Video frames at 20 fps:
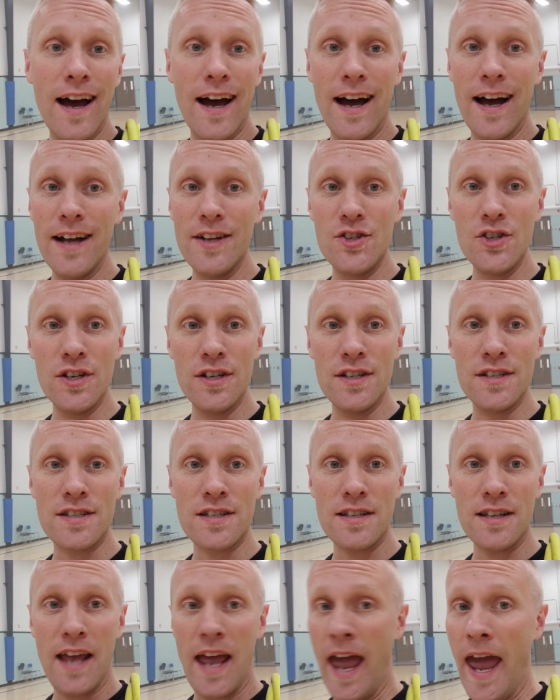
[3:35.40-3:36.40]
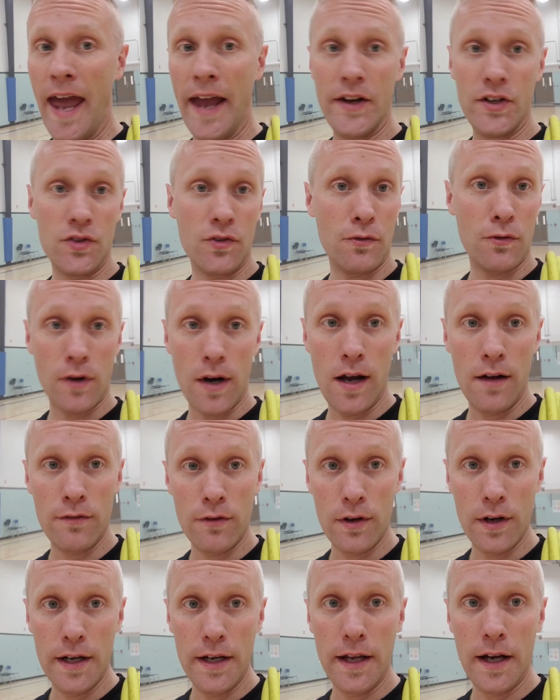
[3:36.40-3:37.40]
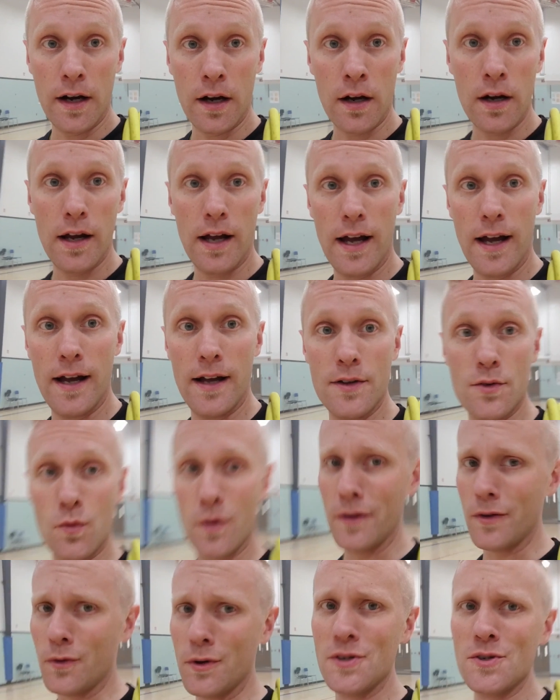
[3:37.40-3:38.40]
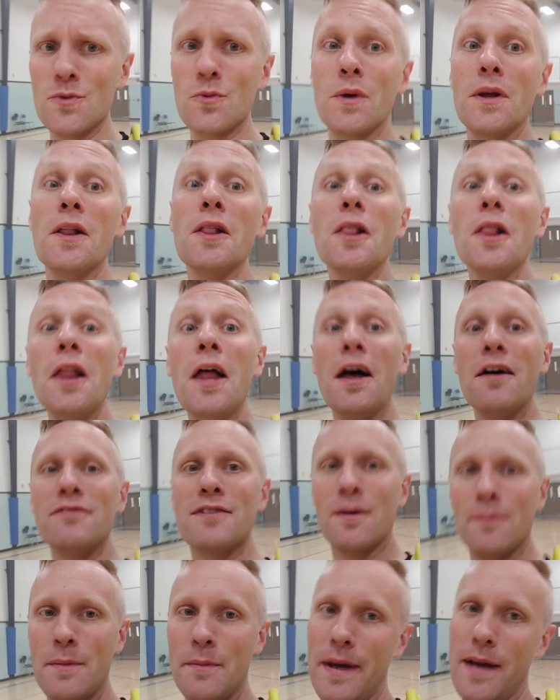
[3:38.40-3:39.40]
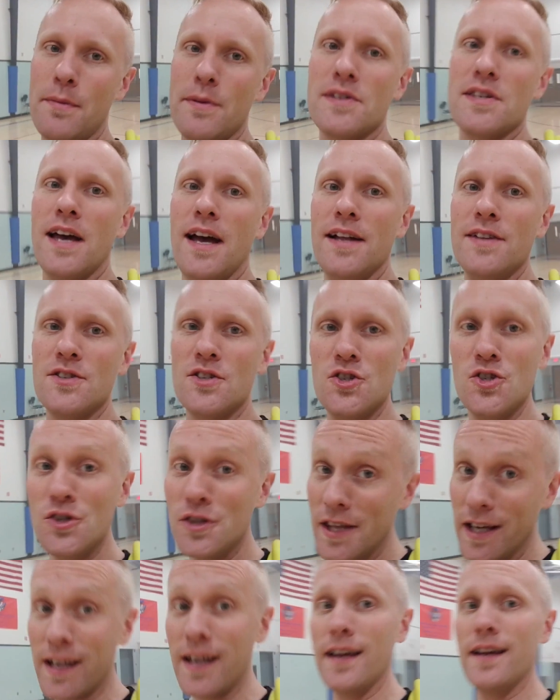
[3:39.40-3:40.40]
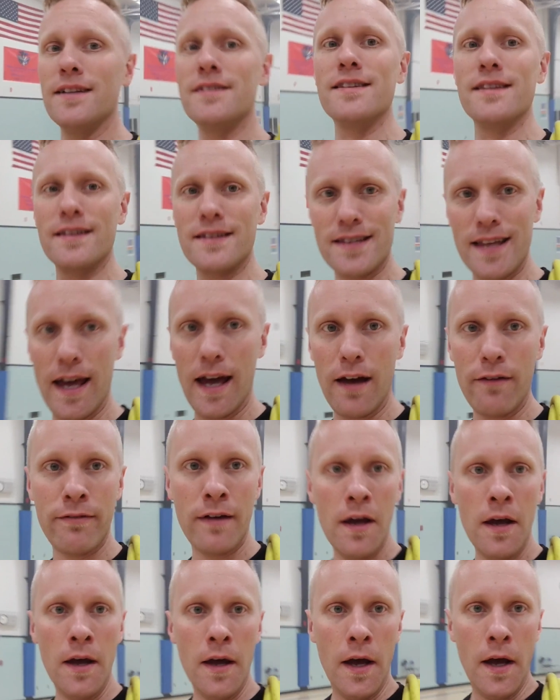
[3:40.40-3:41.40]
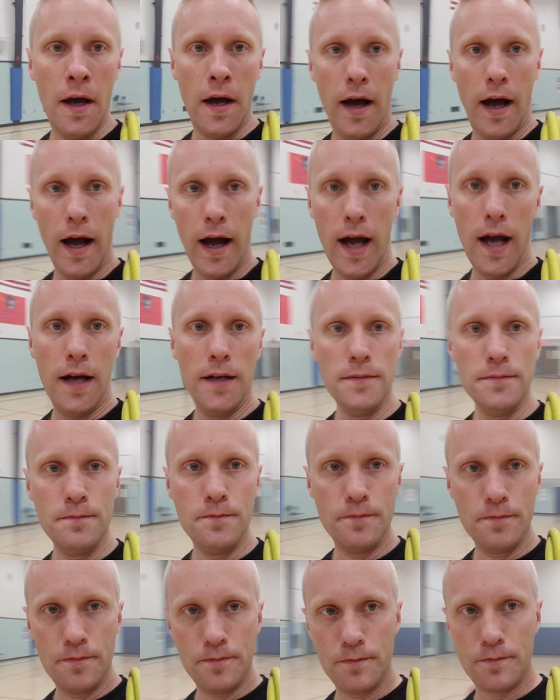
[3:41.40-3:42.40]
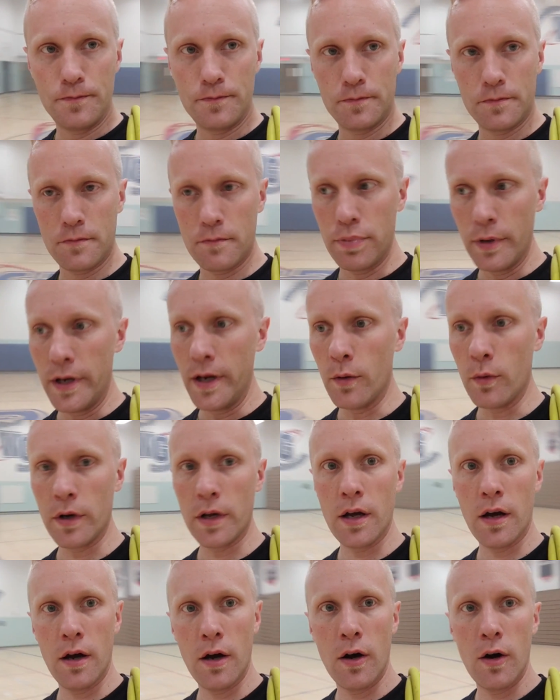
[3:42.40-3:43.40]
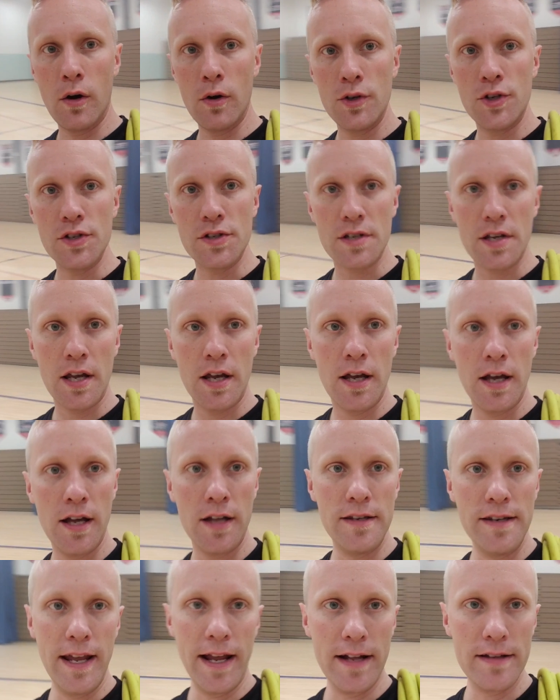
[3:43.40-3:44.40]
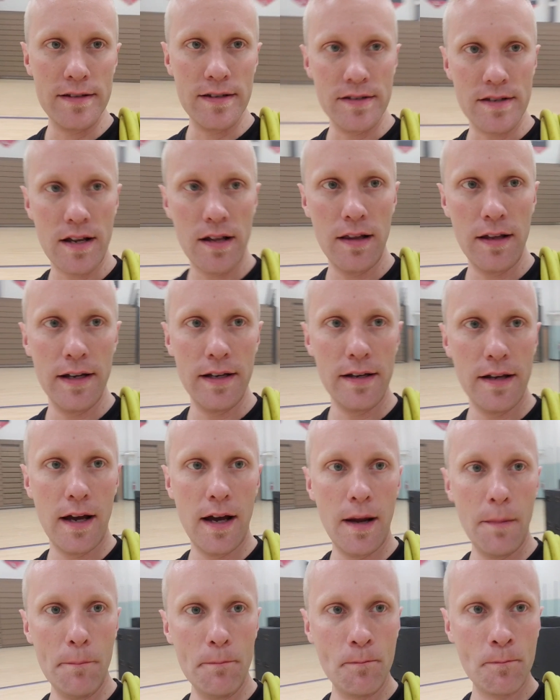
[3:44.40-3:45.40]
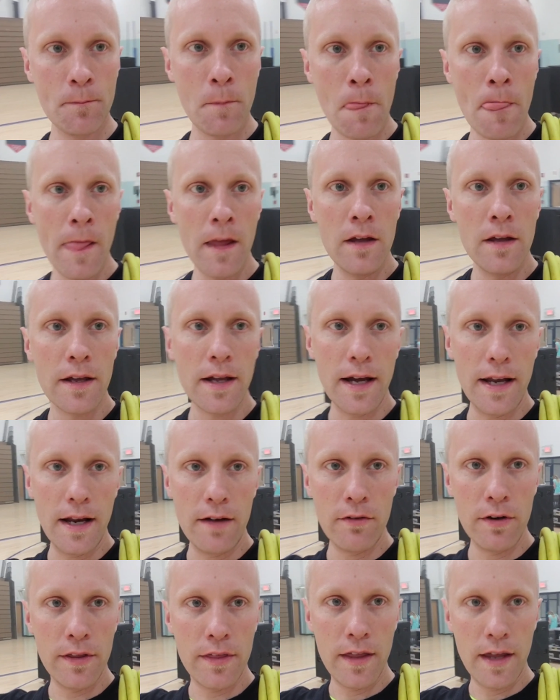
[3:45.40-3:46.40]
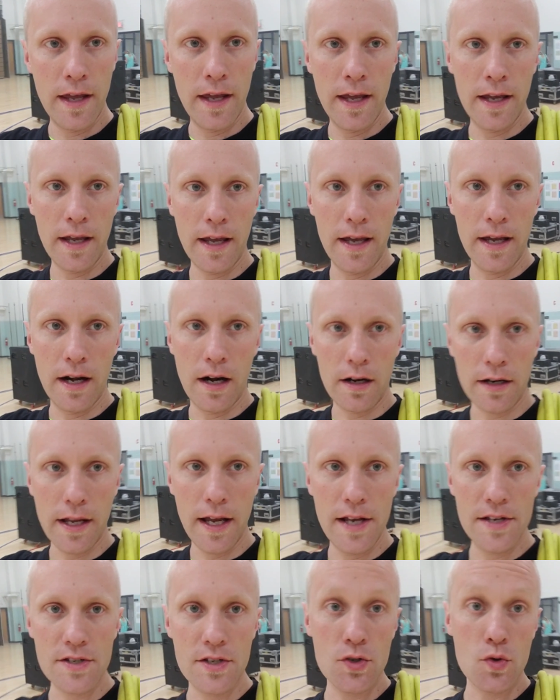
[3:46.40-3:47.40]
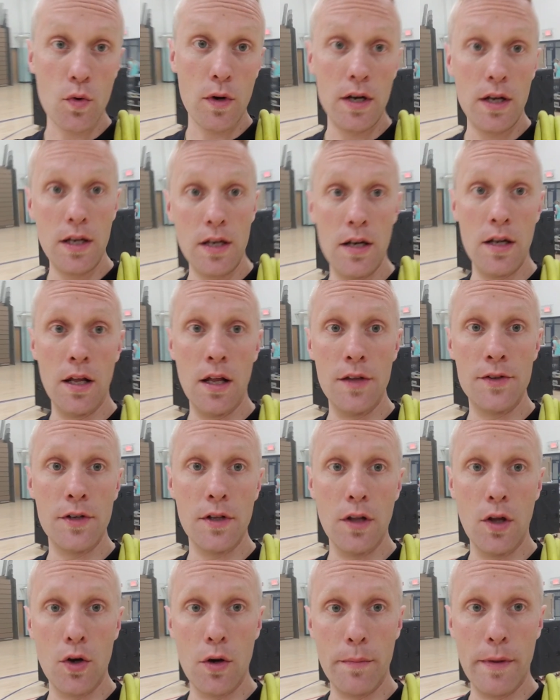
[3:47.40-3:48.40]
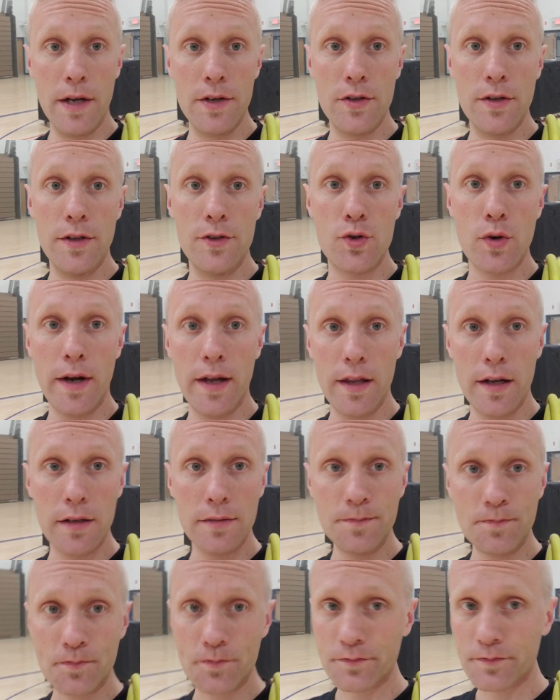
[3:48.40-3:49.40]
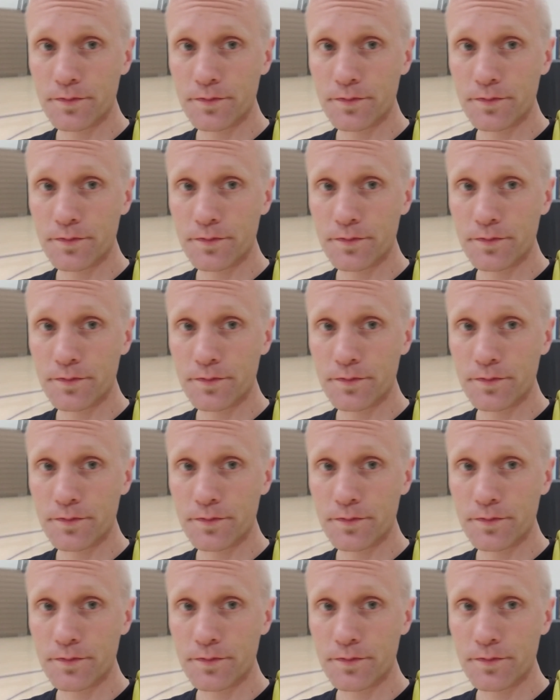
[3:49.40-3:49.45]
Uh, just hangs forever in here. Uh, it's one of the reasons we love coming back besides the kids and the staff. but uh, here we go, just dance is cleaned up. Got everything in our cases ready to, to load up onto the trailer.